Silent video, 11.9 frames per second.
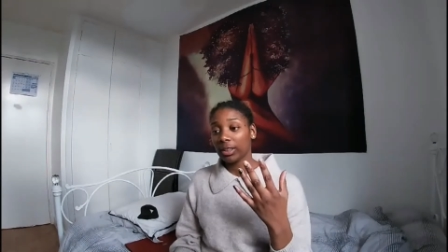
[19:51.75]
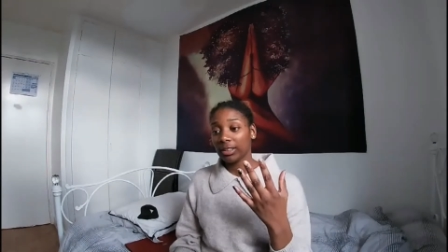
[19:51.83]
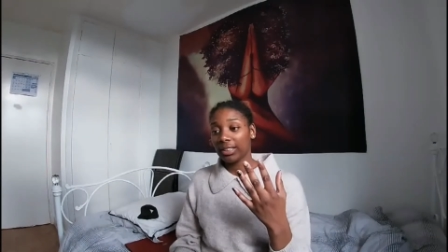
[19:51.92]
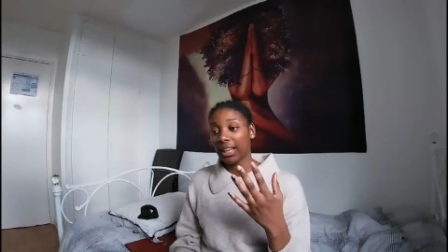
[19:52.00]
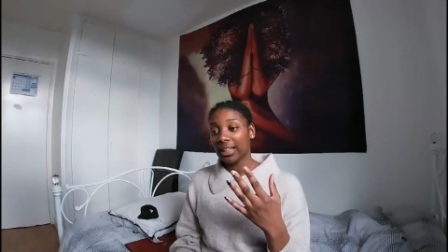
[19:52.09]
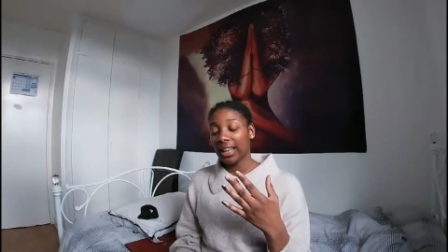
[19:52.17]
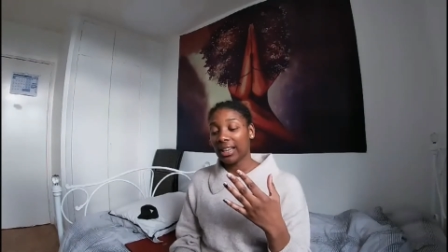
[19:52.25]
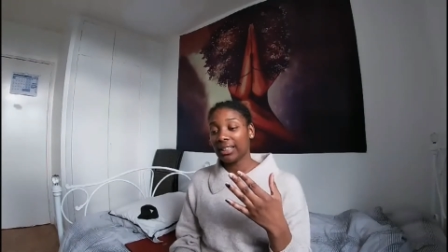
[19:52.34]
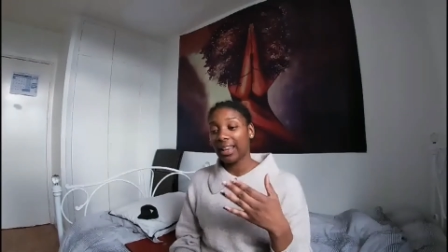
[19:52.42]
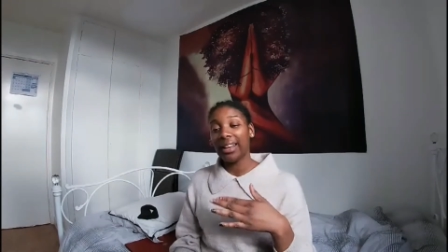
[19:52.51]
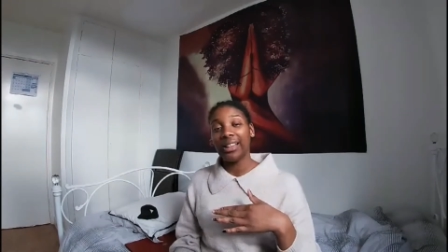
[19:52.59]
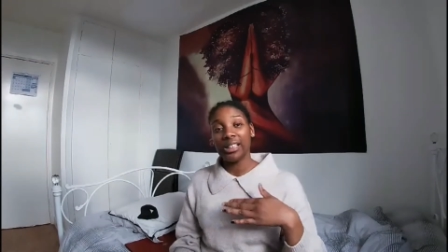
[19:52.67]
they're letting
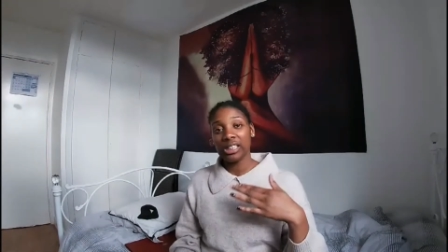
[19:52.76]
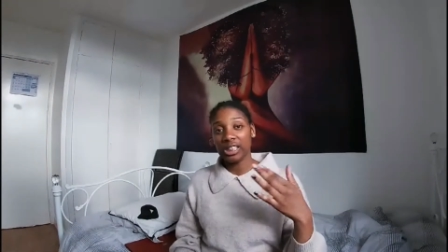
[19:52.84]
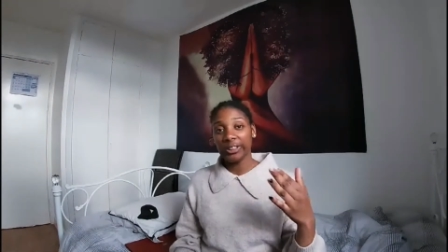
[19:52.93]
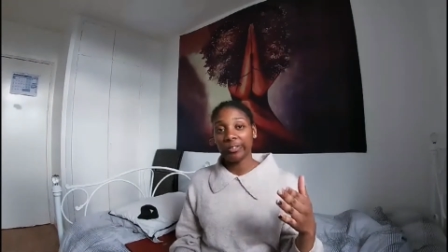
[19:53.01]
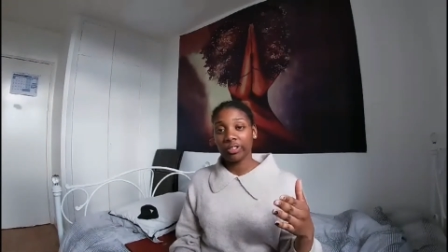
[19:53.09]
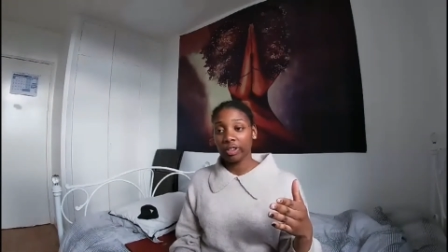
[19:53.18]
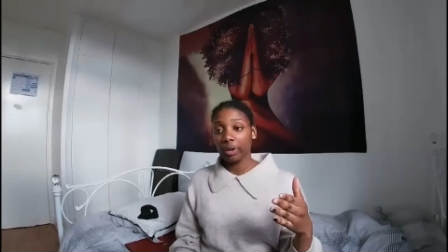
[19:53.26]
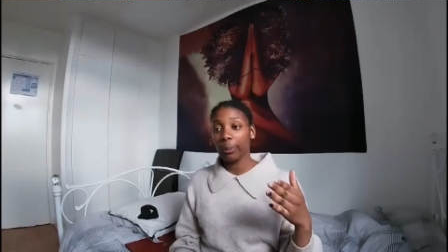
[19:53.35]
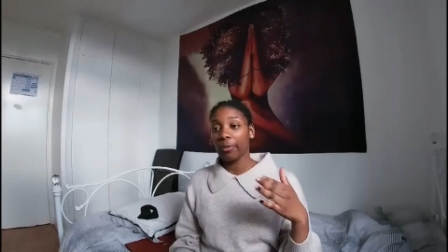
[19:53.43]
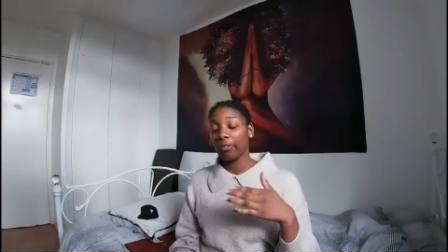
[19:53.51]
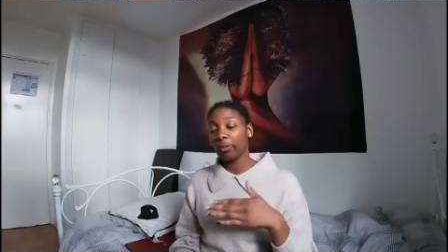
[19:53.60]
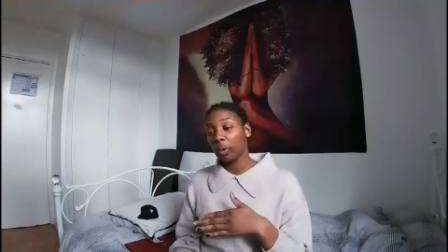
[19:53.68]
the Indians through
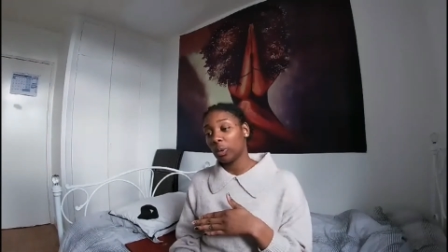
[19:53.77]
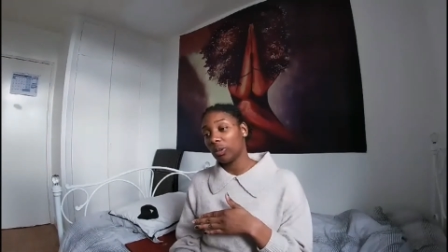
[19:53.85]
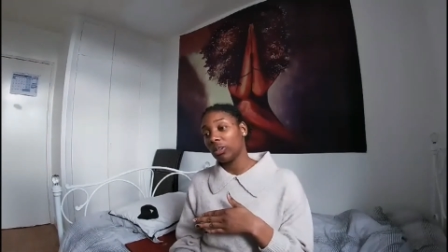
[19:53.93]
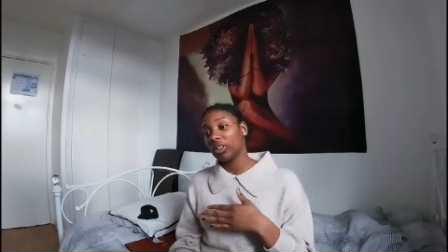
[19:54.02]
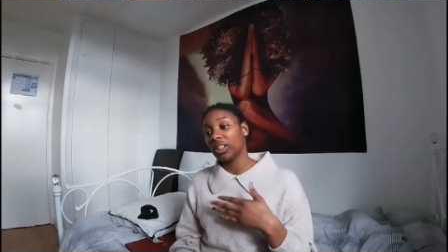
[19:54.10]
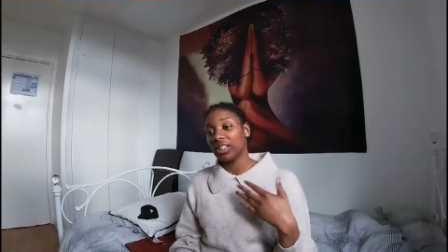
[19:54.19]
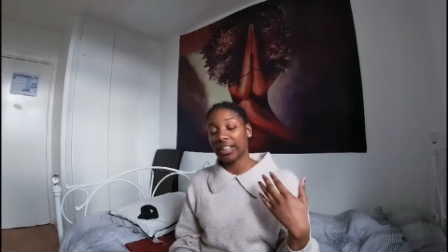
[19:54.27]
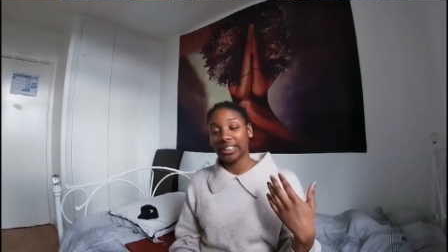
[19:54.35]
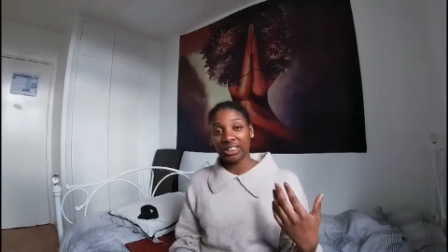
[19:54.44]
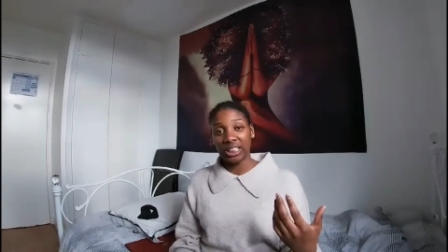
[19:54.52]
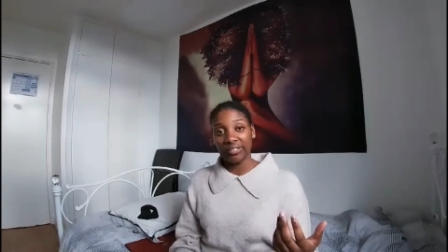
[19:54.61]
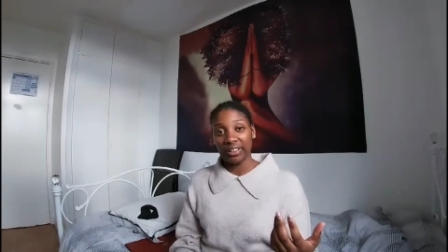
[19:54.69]
before the
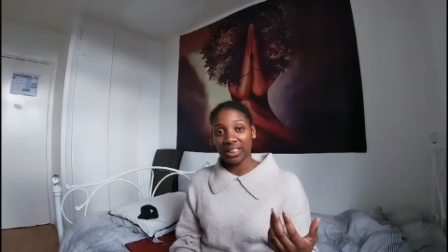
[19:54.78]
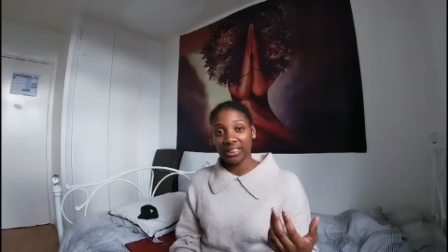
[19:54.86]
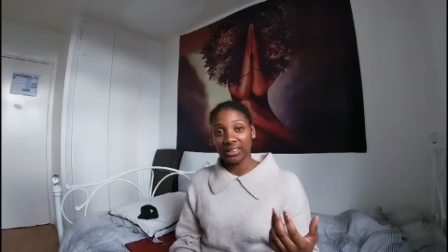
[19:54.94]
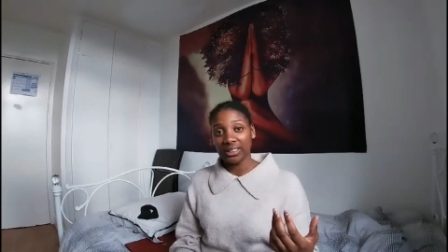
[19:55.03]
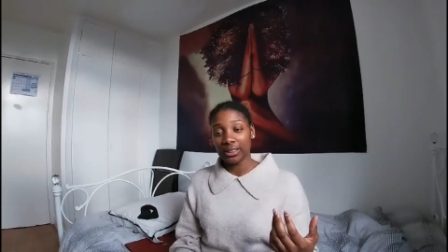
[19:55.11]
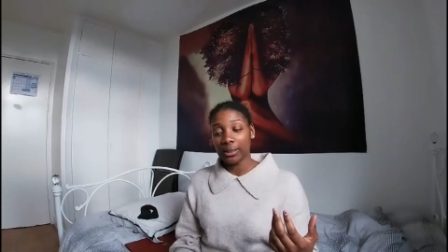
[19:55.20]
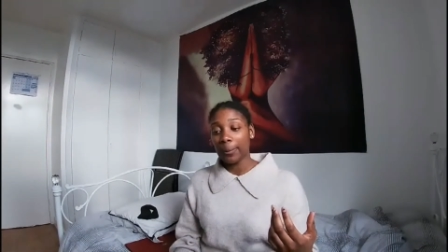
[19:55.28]
Nigerians.